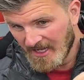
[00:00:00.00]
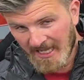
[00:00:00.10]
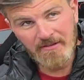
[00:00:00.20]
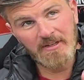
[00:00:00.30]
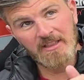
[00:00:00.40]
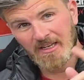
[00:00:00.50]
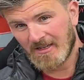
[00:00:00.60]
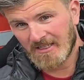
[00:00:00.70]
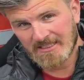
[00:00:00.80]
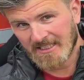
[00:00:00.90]
even in the
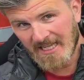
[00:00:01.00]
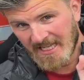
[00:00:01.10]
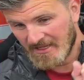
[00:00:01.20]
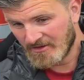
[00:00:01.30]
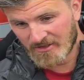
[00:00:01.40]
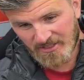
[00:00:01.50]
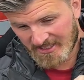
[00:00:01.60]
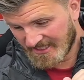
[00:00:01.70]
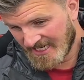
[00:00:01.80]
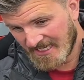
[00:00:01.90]
lights in here, you could
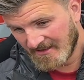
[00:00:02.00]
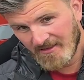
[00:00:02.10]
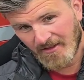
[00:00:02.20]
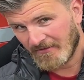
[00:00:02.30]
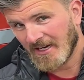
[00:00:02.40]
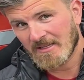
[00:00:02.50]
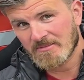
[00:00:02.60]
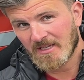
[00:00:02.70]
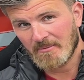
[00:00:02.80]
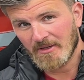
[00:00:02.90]
just see the flames
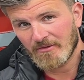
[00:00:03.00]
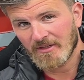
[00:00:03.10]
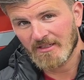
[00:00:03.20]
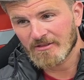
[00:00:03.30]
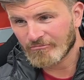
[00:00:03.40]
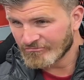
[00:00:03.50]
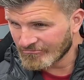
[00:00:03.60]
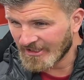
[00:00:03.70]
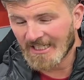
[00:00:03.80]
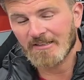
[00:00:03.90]
coming off. It looked
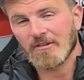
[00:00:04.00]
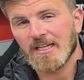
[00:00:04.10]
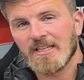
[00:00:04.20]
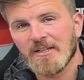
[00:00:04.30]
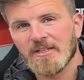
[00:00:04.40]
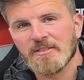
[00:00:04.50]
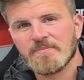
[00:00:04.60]
really, really good.